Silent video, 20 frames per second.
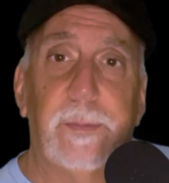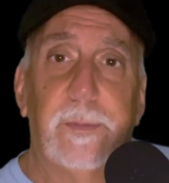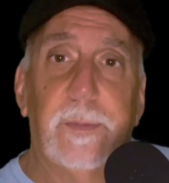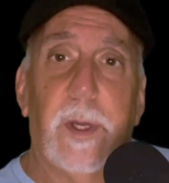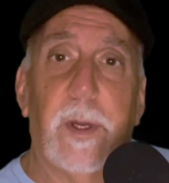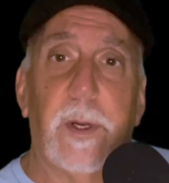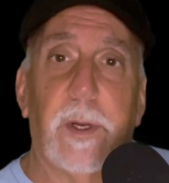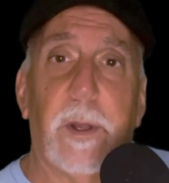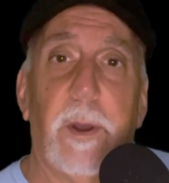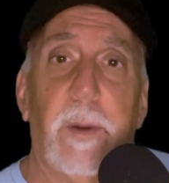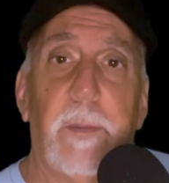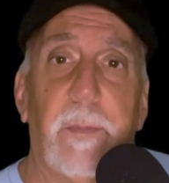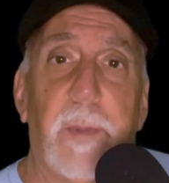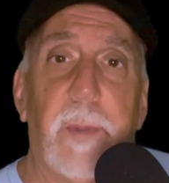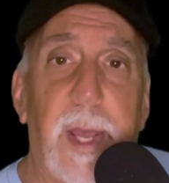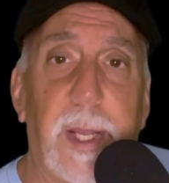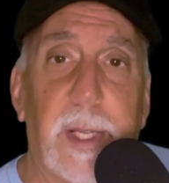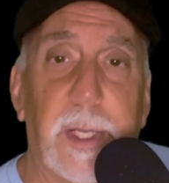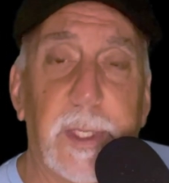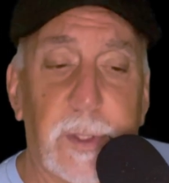I'll come
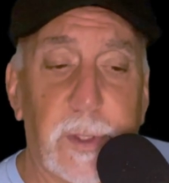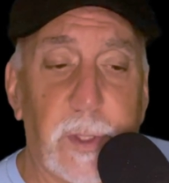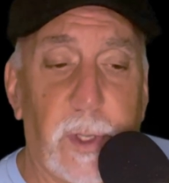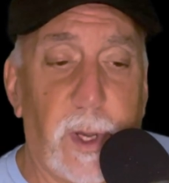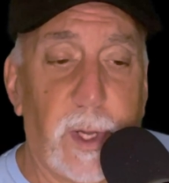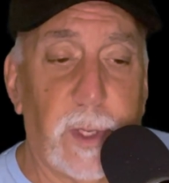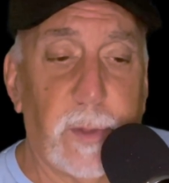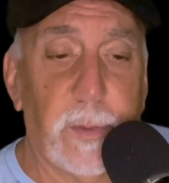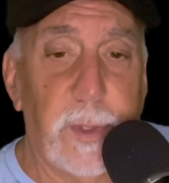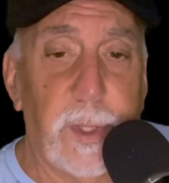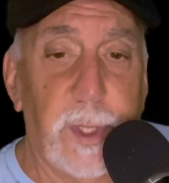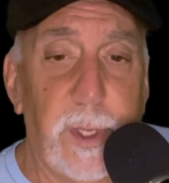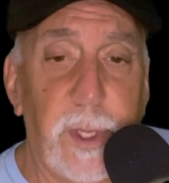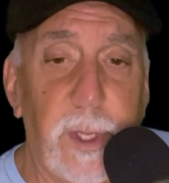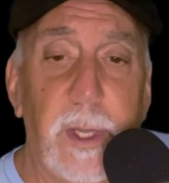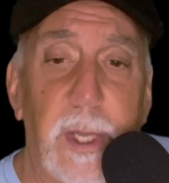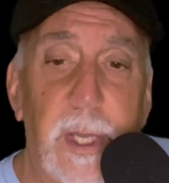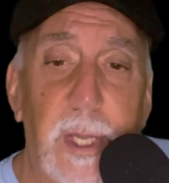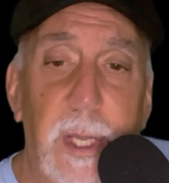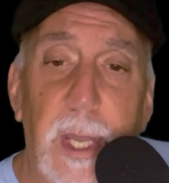back and talk with
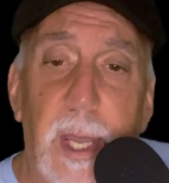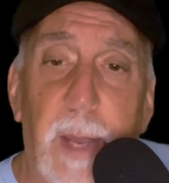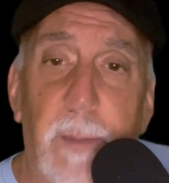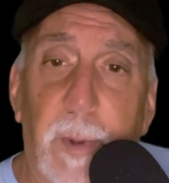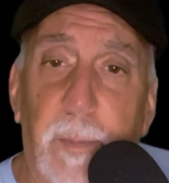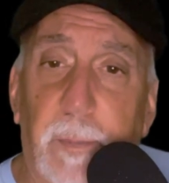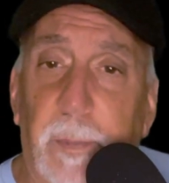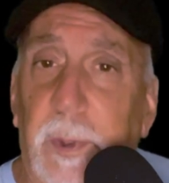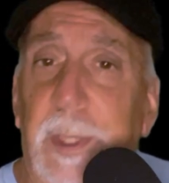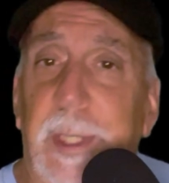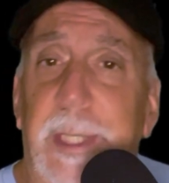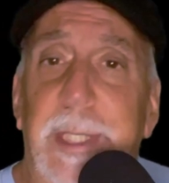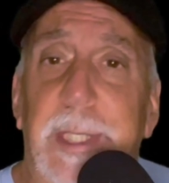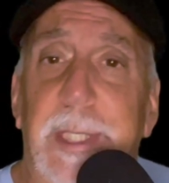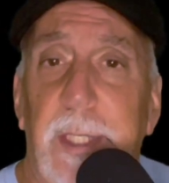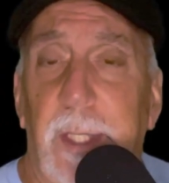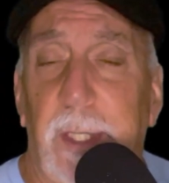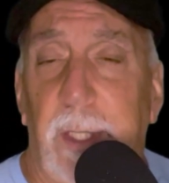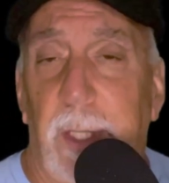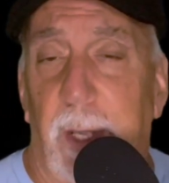you. But
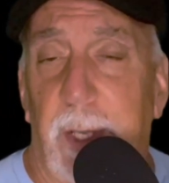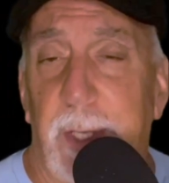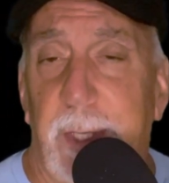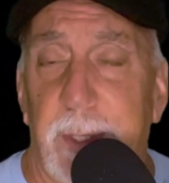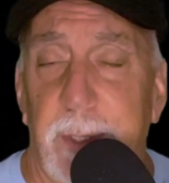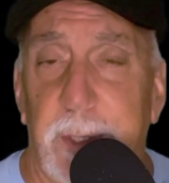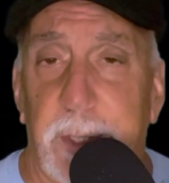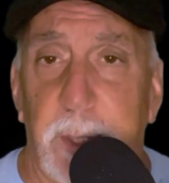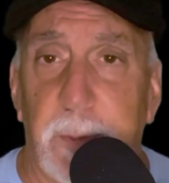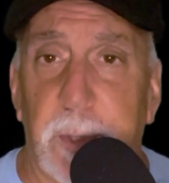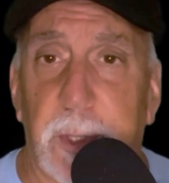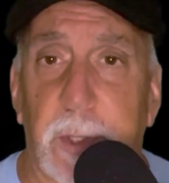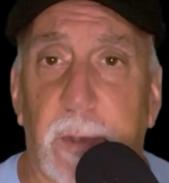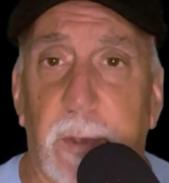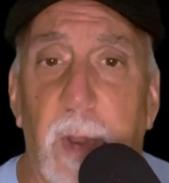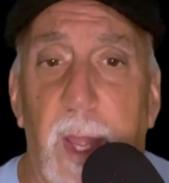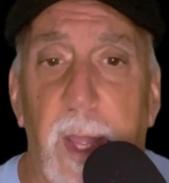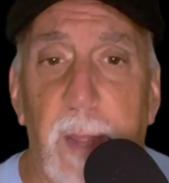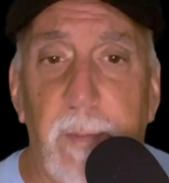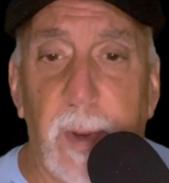please like and
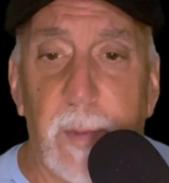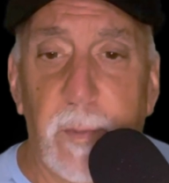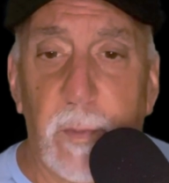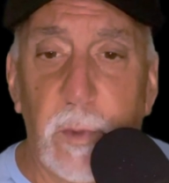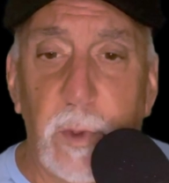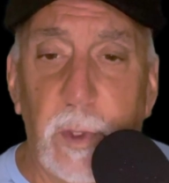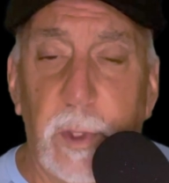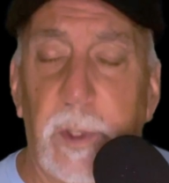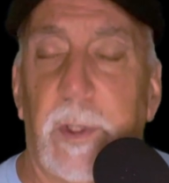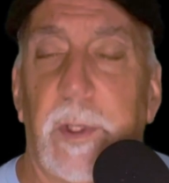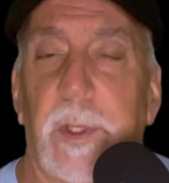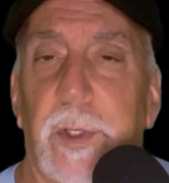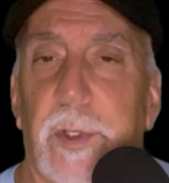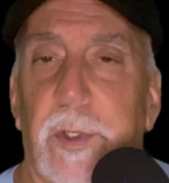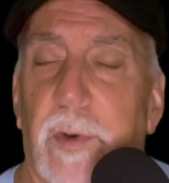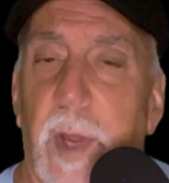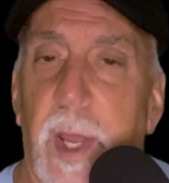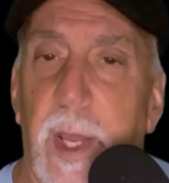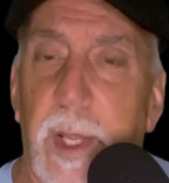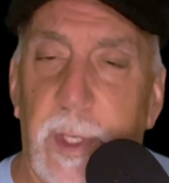subscribe. I'm really going to
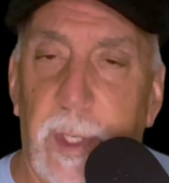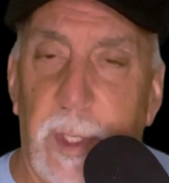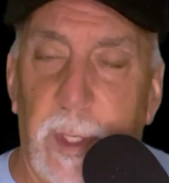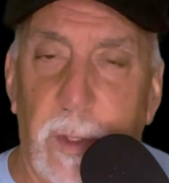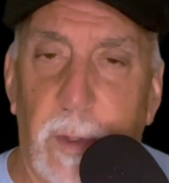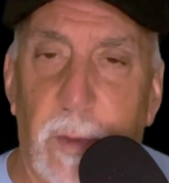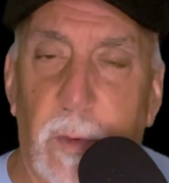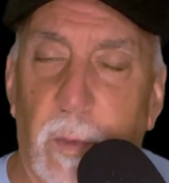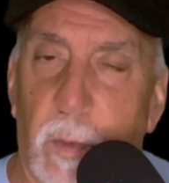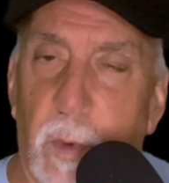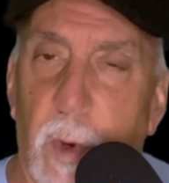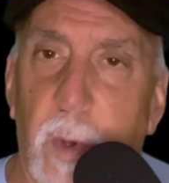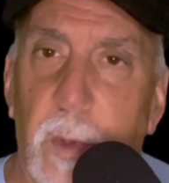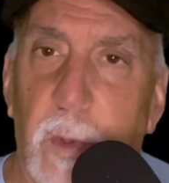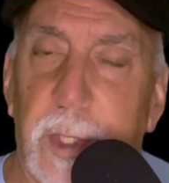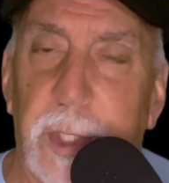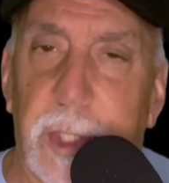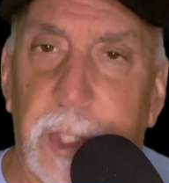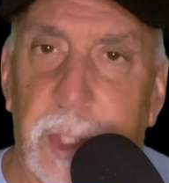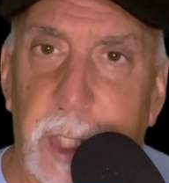try to grow
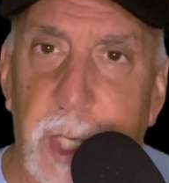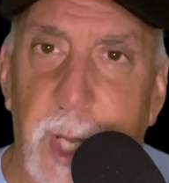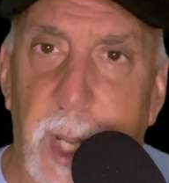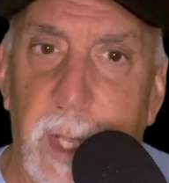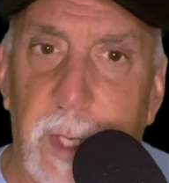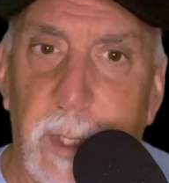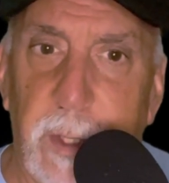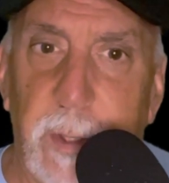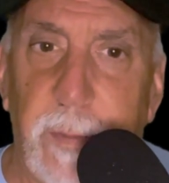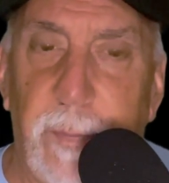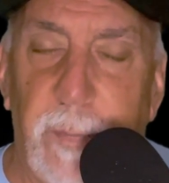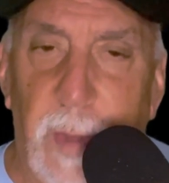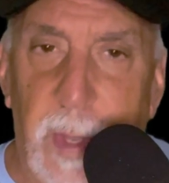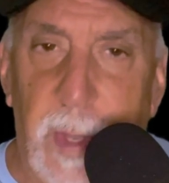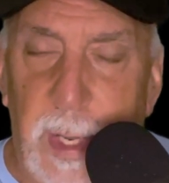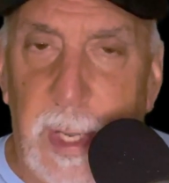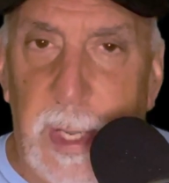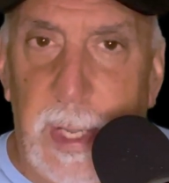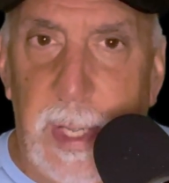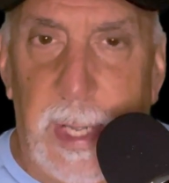this channel.
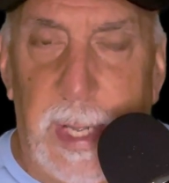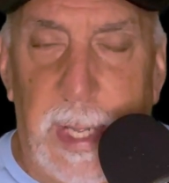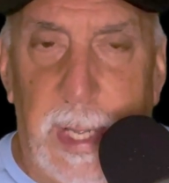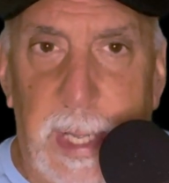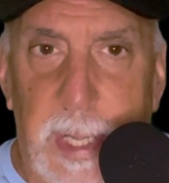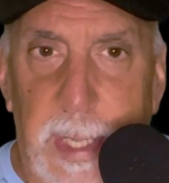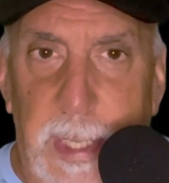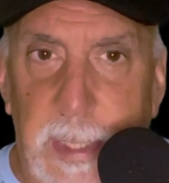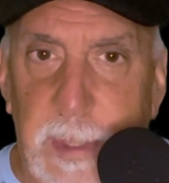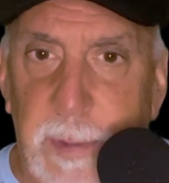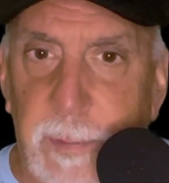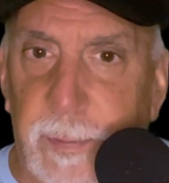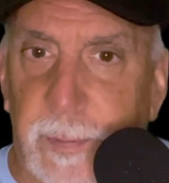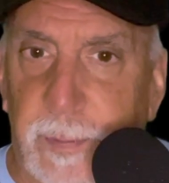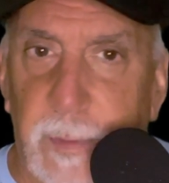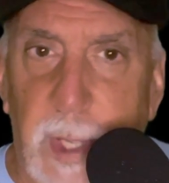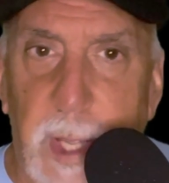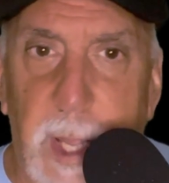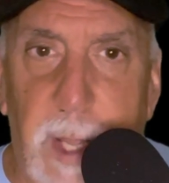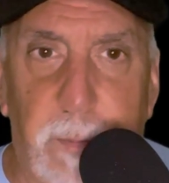I've
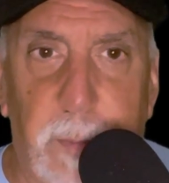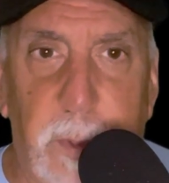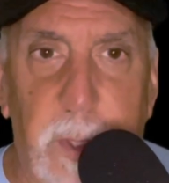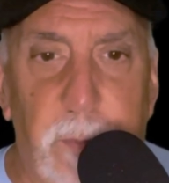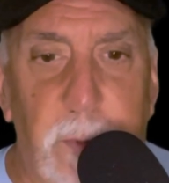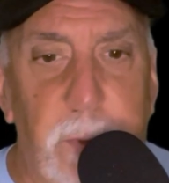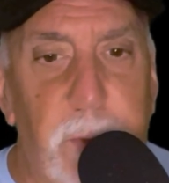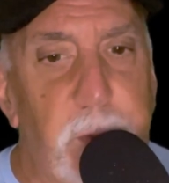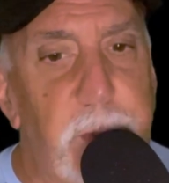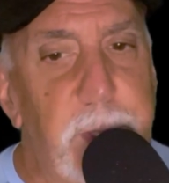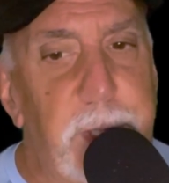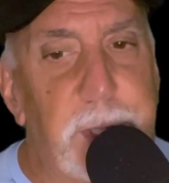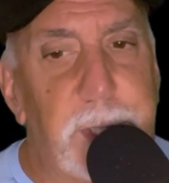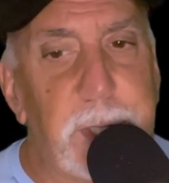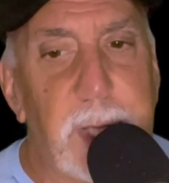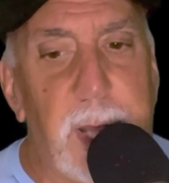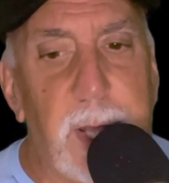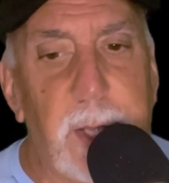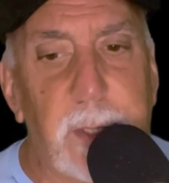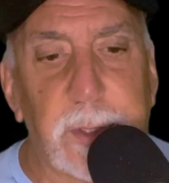had people
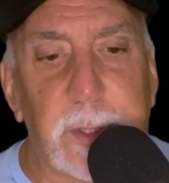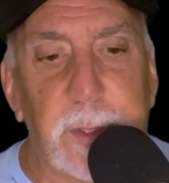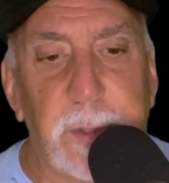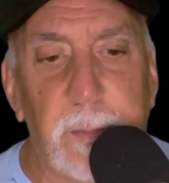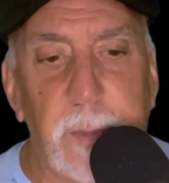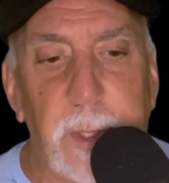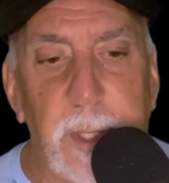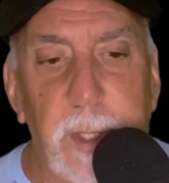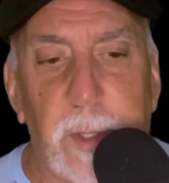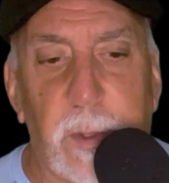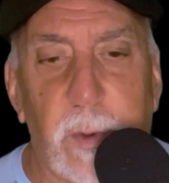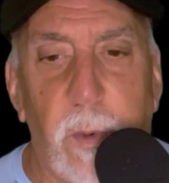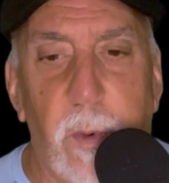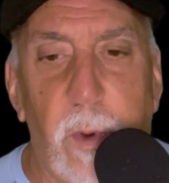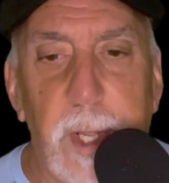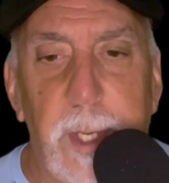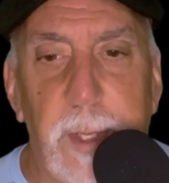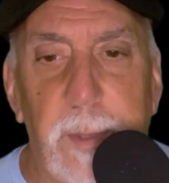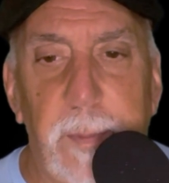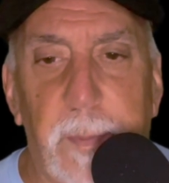reaching out to me
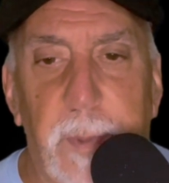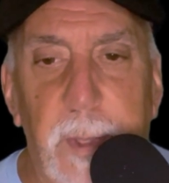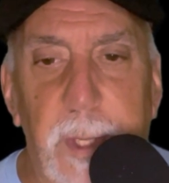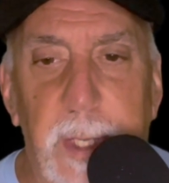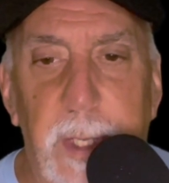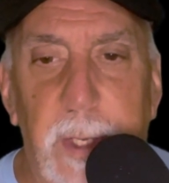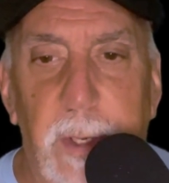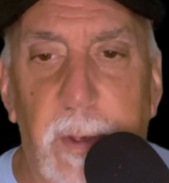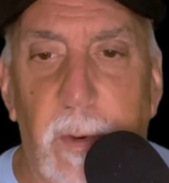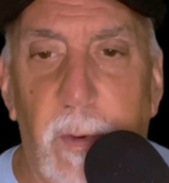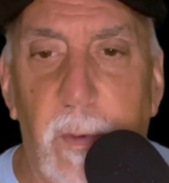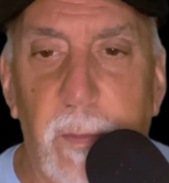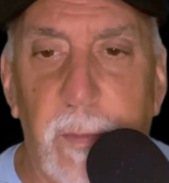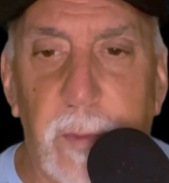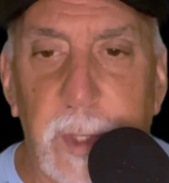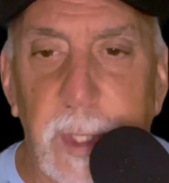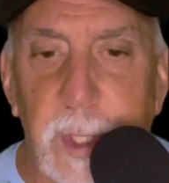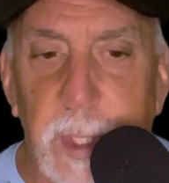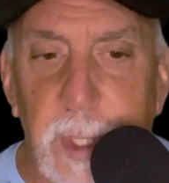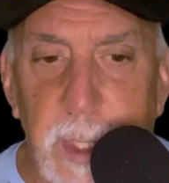quite a bit
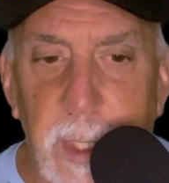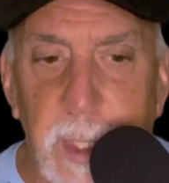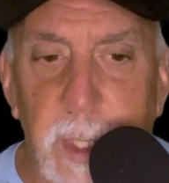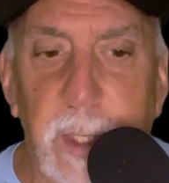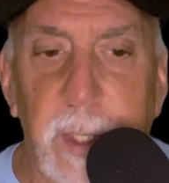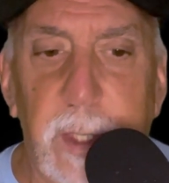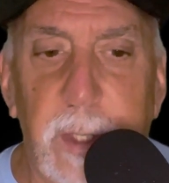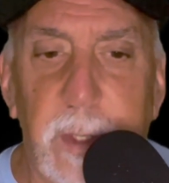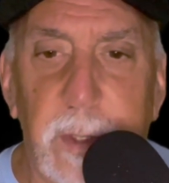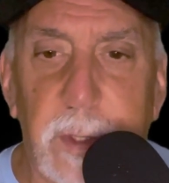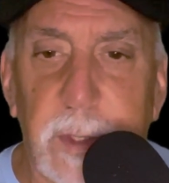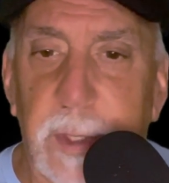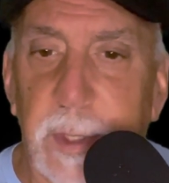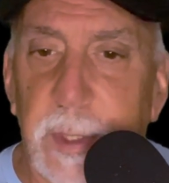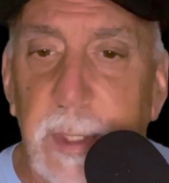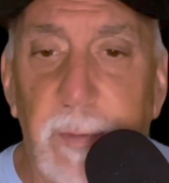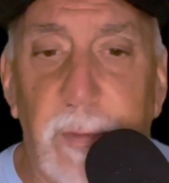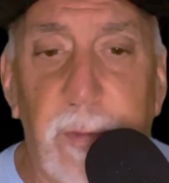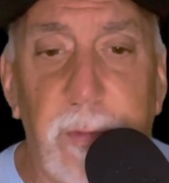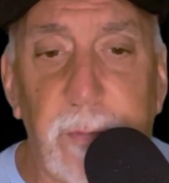over the years,
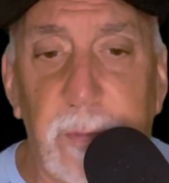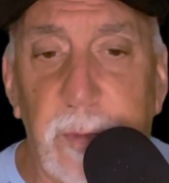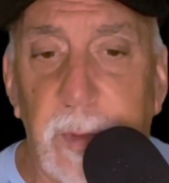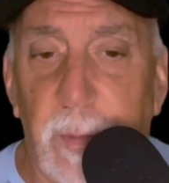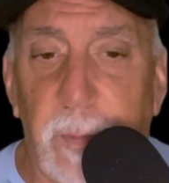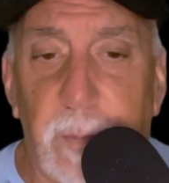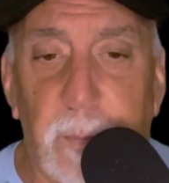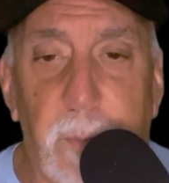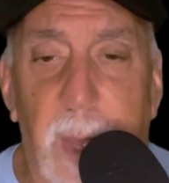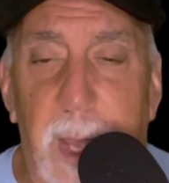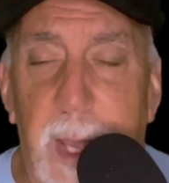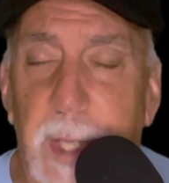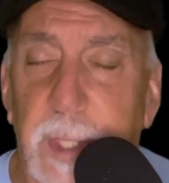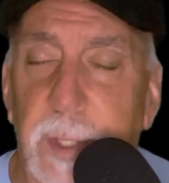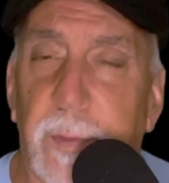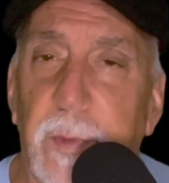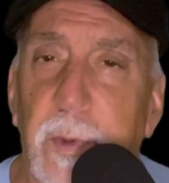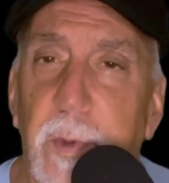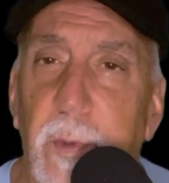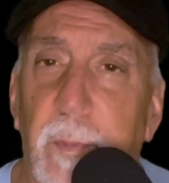and even the
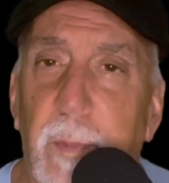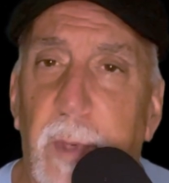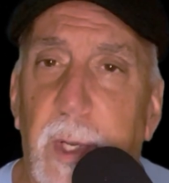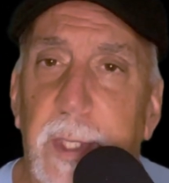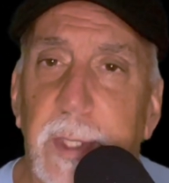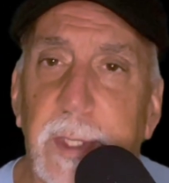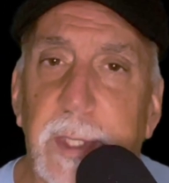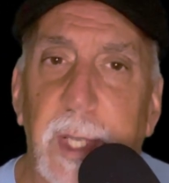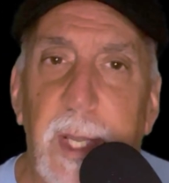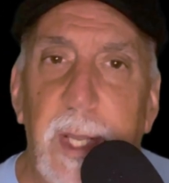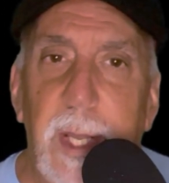past few months,